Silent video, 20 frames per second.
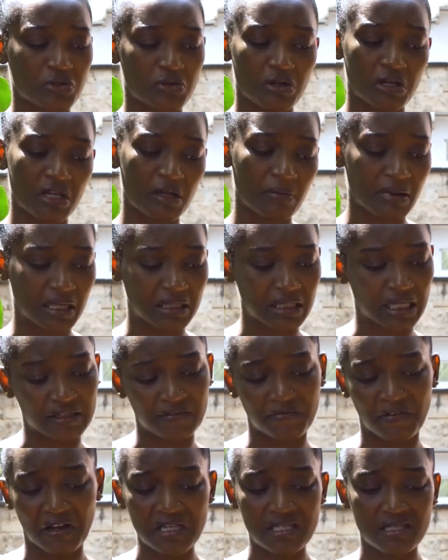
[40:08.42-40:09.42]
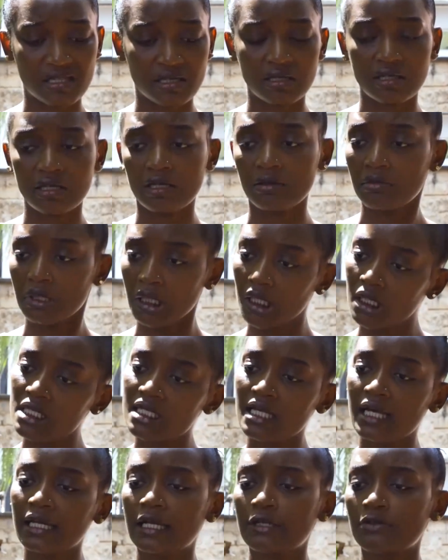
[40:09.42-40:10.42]
to him and advising him, he
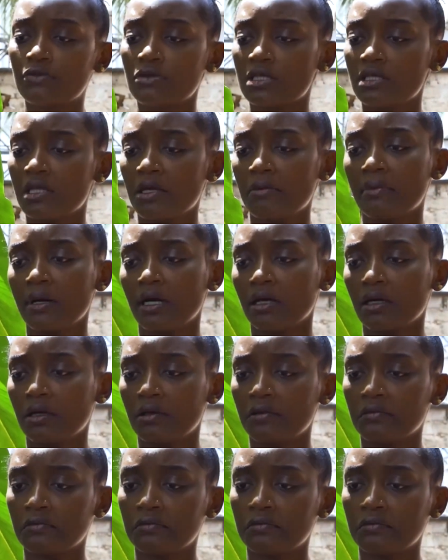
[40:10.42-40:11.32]
decided to stay back.